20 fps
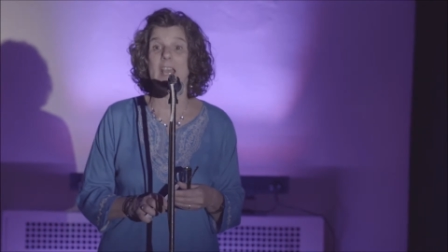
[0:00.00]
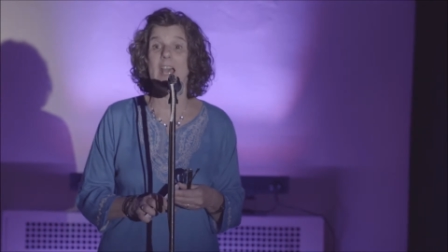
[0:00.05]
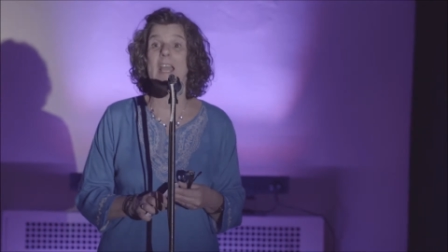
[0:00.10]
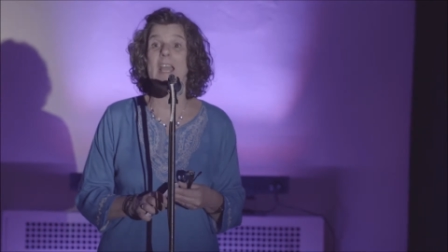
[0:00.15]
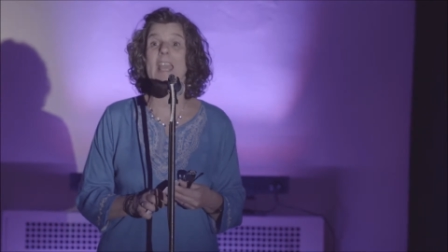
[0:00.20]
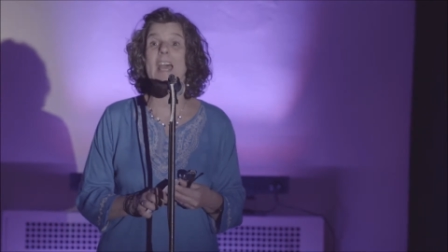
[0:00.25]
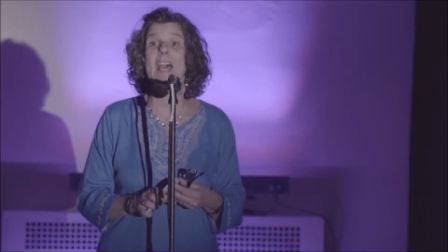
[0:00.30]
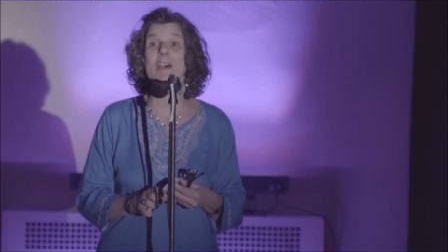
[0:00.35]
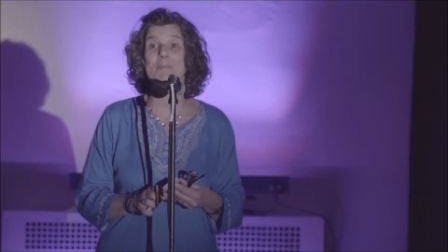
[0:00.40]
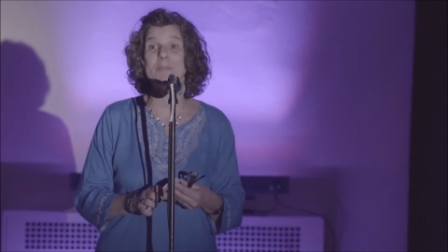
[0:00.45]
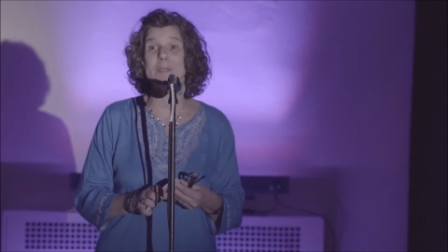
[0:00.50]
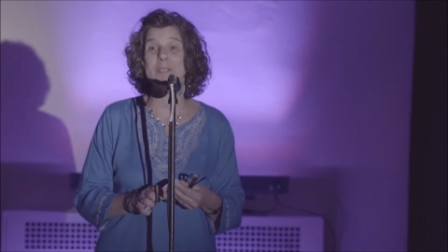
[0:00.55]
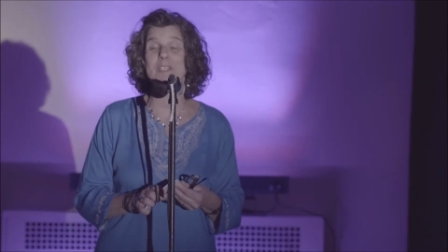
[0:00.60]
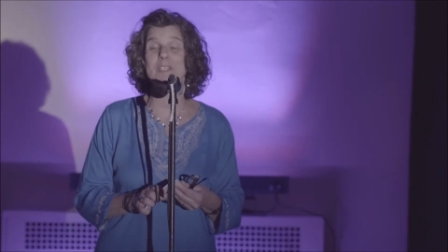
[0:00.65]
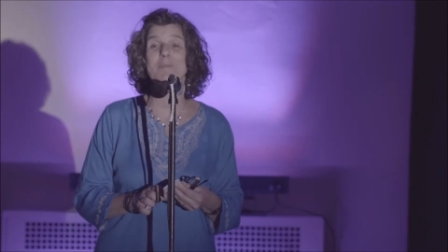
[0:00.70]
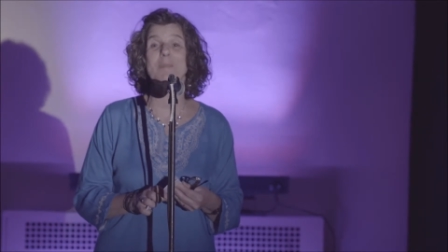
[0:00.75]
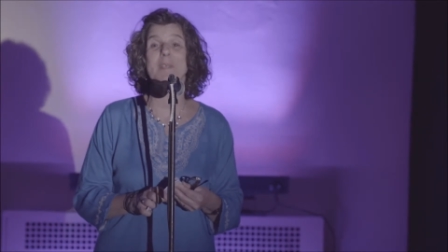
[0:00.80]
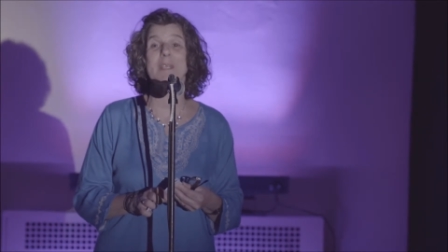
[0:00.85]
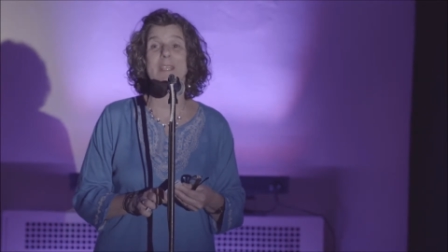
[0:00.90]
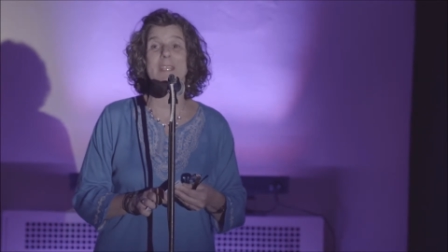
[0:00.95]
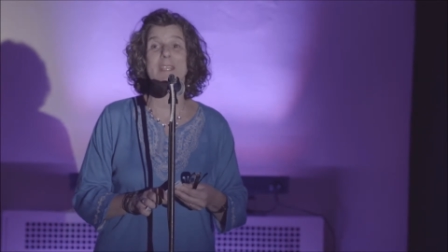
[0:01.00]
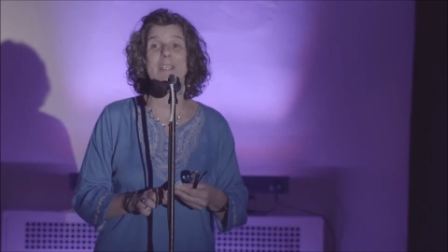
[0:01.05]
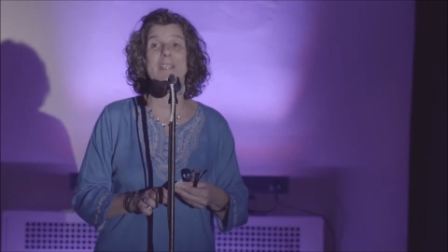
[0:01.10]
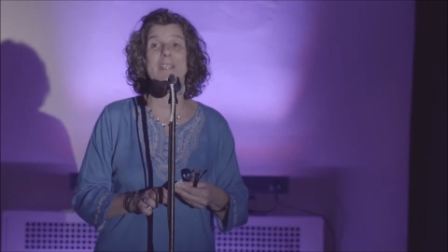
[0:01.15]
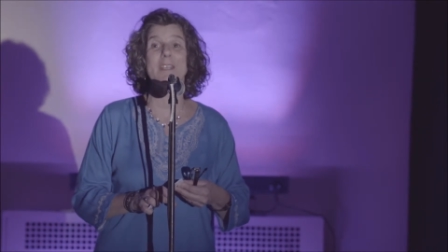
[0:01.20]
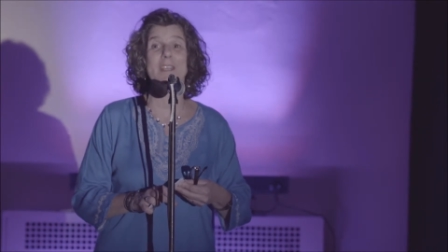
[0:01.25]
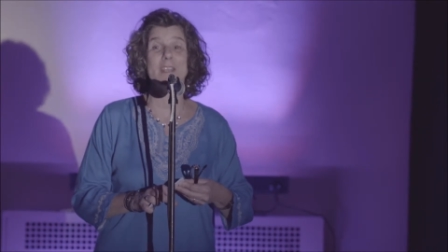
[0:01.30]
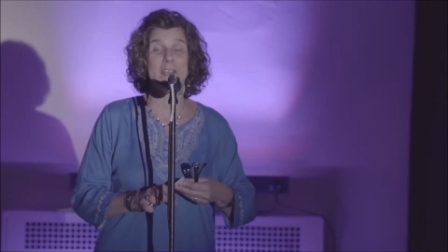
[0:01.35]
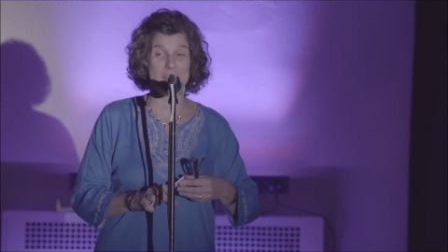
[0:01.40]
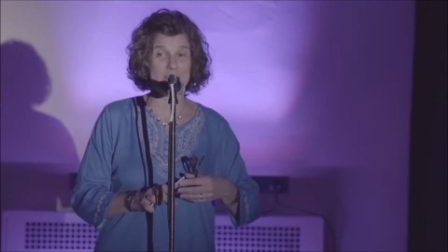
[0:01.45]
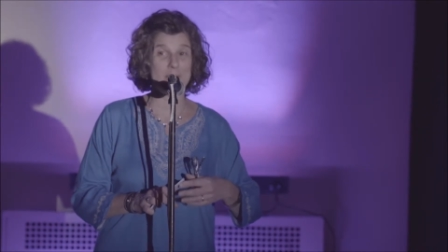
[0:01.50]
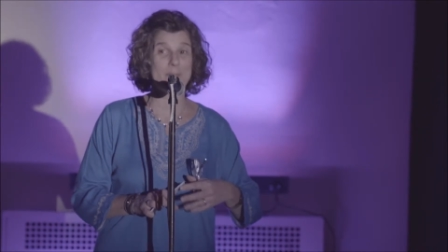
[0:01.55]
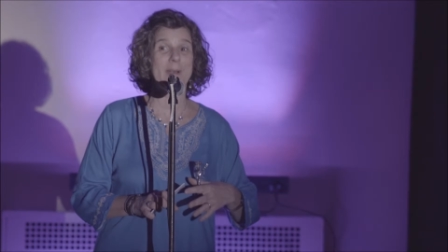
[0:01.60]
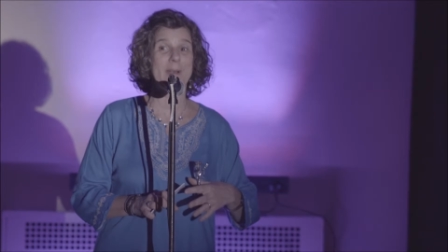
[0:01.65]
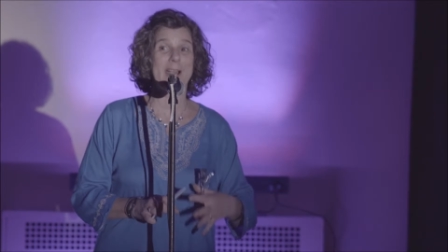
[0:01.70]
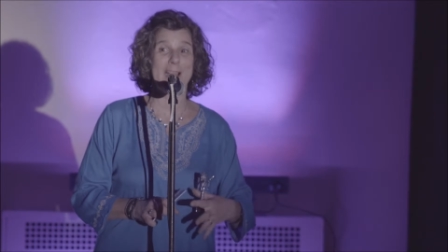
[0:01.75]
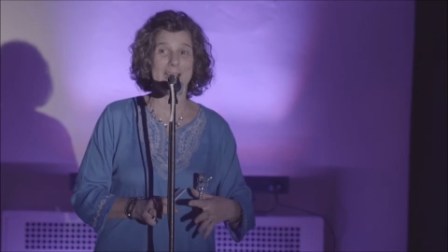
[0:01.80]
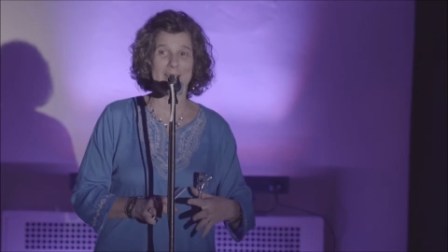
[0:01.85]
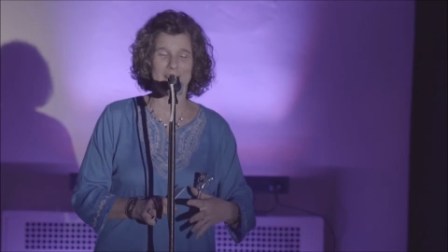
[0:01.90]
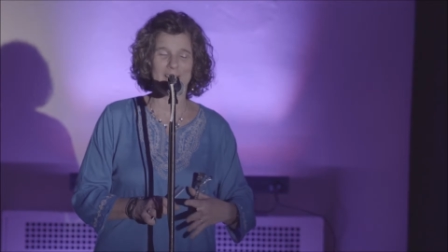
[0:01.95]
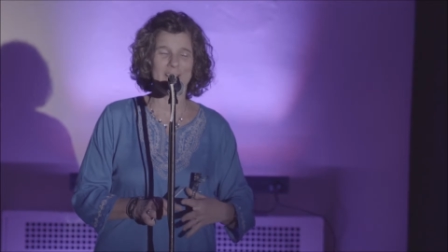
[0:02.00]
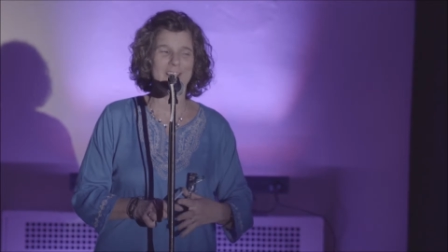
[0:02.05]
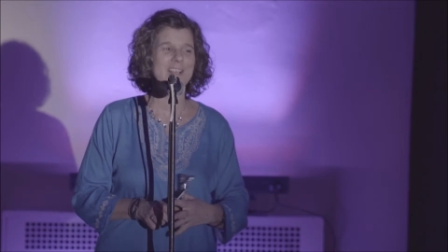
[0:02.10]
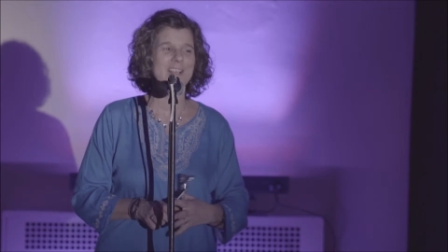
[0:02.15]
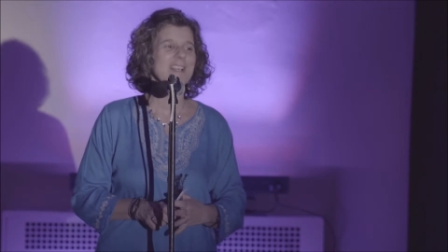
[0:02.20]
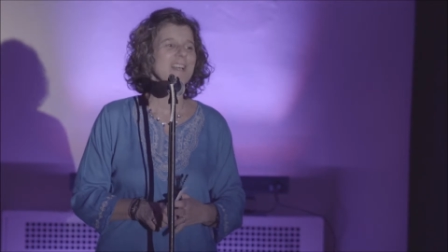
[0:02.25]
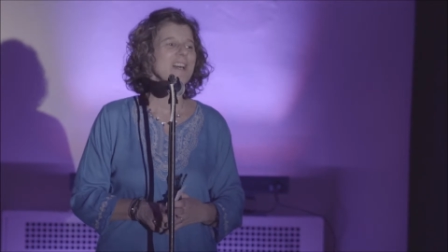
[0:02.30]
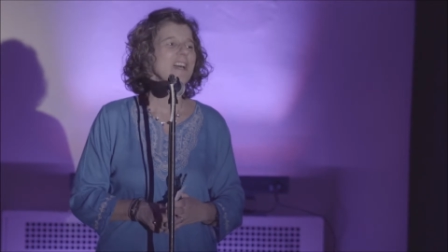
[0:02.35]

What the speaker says: I happened to be in Nepal.